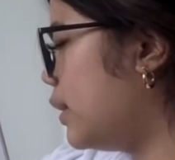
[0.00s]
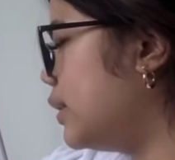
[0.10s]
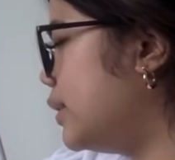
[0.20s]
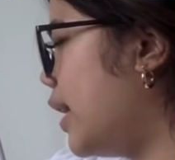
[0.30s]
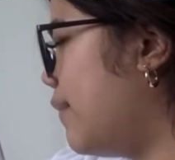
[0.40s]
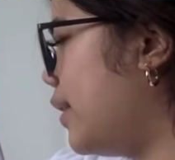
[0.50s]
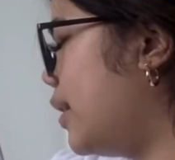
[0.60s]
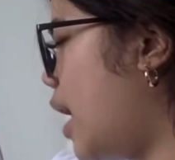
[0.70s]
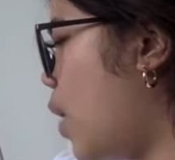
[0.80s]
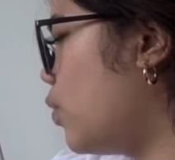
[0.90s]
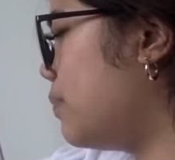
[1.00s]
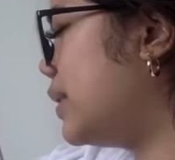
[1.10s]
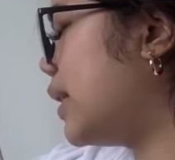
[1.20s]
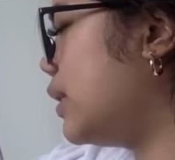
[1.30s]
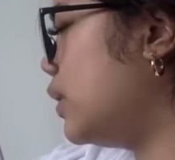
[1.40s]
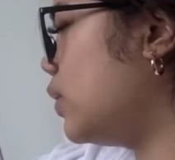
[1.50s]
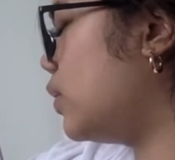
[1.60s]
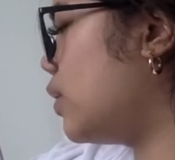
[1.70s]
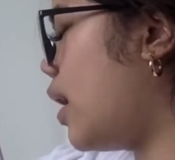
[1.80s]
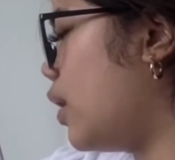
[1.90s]
David, I will be
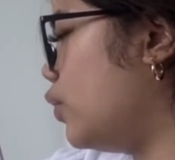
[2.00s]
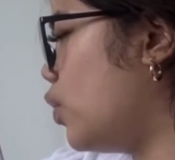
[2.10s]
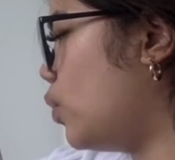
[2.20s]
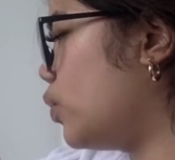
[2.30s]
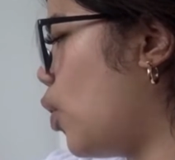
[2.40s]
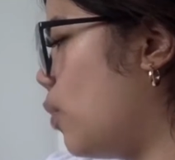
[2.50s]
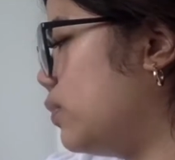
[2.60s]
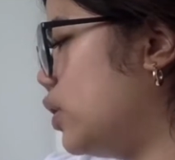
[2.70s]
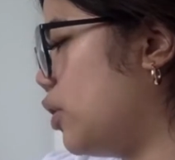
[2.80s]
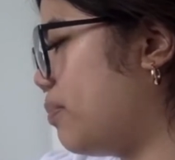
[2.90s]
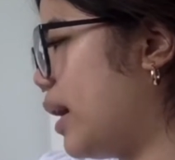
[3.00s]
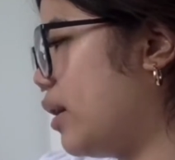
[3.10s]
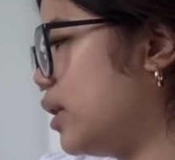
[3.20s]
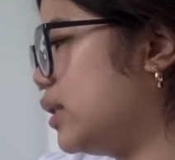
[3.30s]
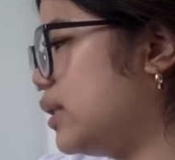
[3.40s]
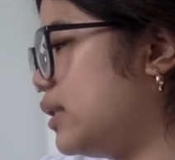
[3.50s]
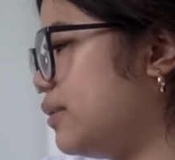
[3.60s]
sending a note home to your parents.